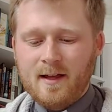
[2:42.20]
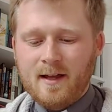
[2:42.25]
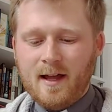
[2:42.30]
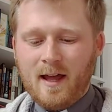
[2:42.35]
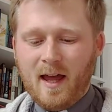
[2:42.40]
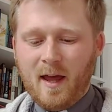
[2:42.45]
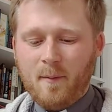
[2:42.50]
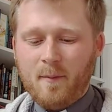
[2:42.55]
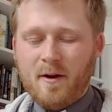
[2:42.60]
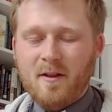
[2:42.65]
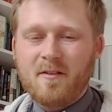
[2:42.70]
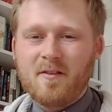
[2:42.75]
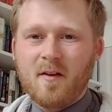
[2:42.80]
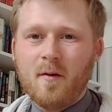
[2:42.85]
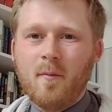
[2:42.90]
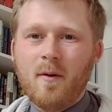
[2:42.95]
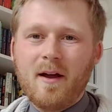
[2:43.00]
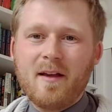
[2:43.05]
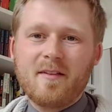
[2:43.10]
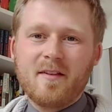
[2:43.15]
And in
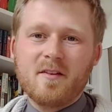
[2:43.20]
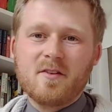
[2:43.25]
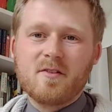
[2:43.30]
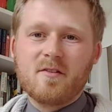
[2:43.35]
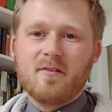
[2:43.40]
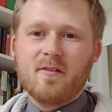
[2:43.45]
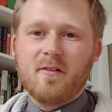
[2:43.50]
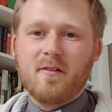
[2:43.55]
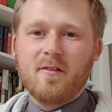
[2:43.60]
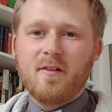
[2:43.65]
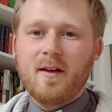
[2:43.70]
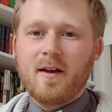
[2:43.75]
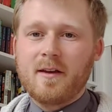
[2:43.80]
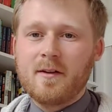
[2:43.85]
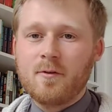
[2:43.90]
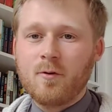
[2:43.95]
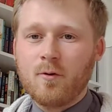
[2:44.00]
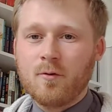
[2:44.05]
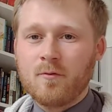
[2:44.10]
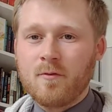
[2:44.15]
some ways it just looks like
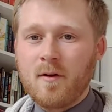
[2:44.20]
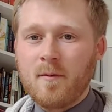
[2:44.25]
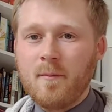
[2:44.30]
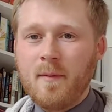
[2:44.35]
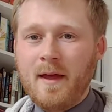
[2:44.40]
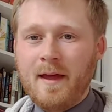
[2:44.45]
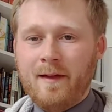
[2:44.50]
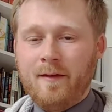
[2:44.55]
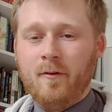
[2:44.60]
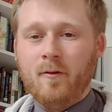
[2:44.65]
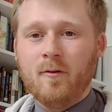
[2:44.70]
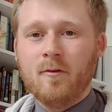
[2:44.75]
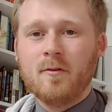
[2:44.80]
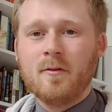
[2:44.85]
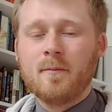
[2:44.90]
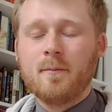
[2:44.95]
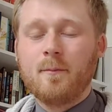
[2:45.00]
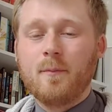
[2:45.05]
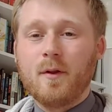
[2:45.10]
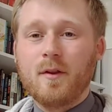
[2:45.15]
an ordinary
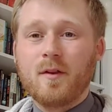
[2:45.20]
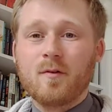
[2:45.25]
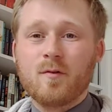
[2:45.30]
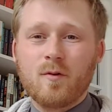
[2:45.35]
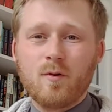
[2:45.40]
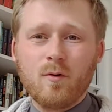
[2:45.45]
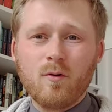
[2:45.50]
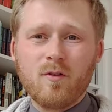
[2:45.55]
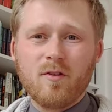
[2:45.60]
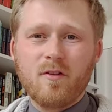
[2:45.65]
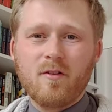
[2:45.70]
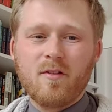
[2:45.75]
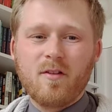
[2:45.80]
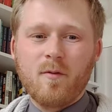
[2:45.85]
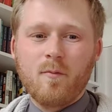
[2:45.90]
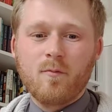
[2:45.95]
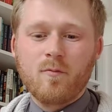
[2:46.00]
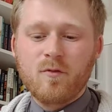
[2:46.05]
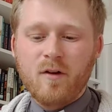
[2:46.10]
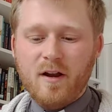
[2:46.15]
meal, but there are also
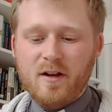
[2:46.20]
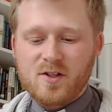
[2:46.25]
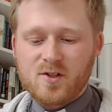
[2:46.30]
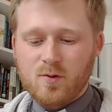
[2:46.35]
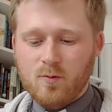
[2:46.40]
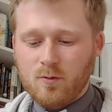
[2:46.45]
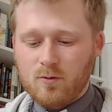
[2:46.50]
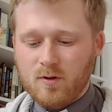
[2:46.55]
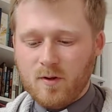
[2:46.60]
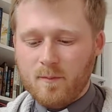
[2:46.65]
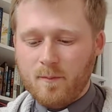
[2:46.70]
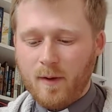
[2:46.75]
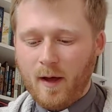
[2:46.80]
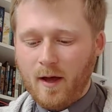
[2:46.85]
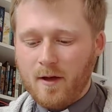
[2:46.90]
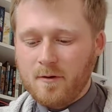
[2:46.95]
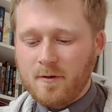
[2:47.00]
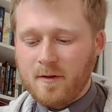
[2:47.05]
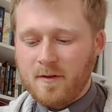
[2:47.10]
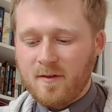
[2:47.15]
some ritual
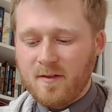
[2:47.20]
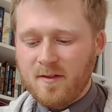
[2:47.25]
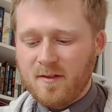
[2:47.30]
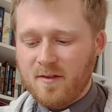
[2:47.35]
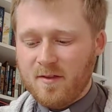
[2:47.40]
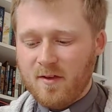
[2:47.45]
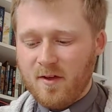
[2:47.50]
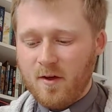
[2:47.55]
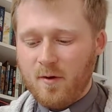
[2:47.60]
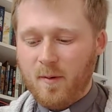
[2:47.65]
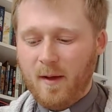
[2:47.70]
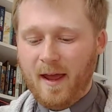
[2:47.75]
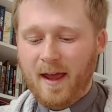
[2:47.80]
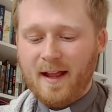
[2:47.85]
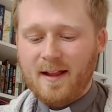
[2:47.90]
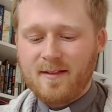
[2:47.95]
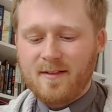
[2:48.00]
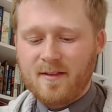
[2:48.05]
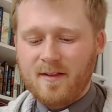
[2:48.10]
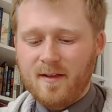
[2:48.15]
components to
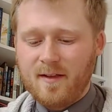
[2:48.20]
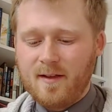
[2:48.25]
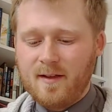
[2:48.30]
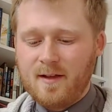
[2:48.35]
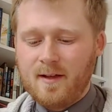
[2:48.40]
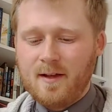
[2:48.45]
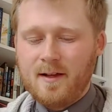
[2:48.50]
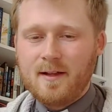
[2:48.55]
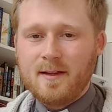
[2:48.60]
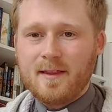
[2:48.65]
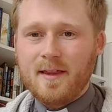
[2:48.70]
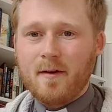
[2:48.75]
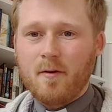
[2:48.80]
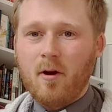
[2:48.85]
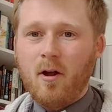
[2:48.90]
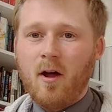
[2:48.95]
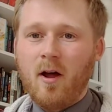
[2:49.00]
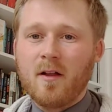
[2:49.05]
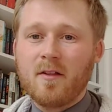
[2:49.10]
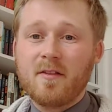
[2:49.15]
it. There
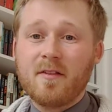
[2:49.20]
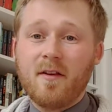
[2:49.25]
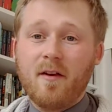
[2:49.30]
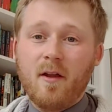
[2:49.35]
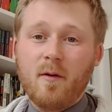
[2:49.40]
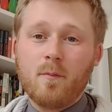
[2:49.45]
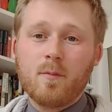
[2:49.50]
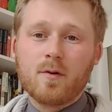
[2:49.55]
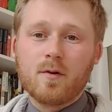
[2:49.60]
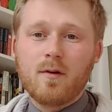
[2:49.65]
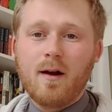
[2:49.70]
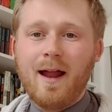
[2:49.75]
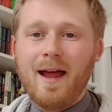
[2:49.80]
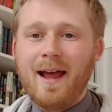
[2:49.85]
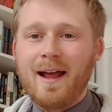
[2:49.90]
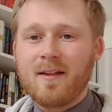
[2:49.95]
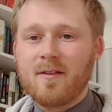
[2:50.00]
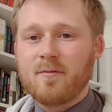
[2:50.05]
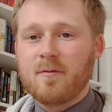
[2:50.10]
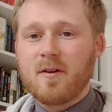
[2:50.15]
are certain
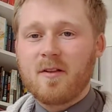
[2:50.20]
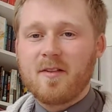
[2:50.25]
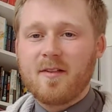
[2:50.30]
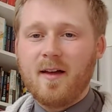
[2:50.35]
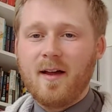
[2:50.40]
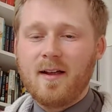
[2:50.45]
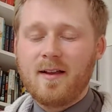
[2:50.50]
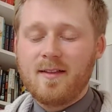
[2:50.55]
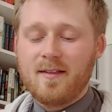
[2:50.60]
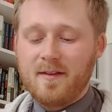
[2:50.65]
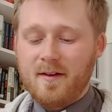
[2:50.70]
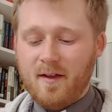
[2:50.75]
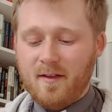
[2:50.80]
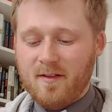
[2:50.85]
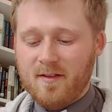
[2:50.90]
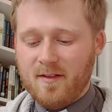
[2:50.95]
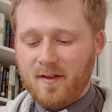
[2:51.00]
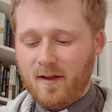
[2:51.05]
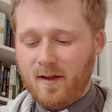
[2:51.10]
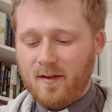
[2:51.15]
prayers recited at
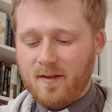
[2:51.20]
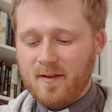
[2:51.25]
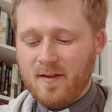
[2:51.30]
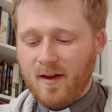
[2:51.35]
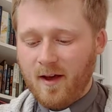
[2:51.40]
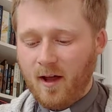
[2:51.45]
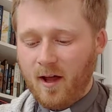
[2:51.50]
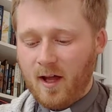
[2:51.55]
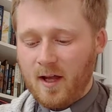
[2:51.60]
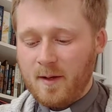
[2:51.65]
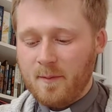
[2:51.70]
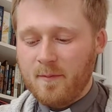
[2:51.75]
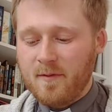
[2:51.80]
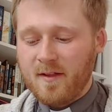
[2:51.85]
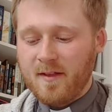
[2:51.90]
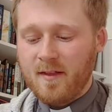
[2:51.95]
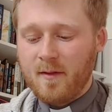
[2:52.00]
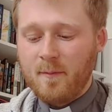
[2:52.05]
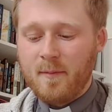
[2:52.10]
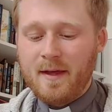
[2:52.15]
certain times
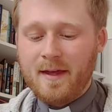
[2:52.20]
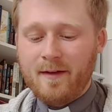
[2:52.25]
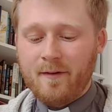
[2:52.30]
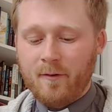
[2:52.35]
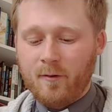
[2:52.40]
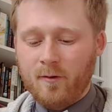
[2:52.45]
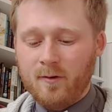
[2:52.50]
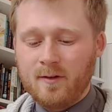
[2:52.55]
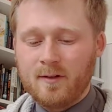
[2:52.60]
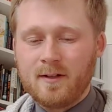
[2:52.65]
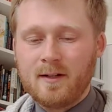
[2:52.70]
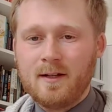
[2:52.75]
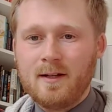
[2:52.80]
in the meal.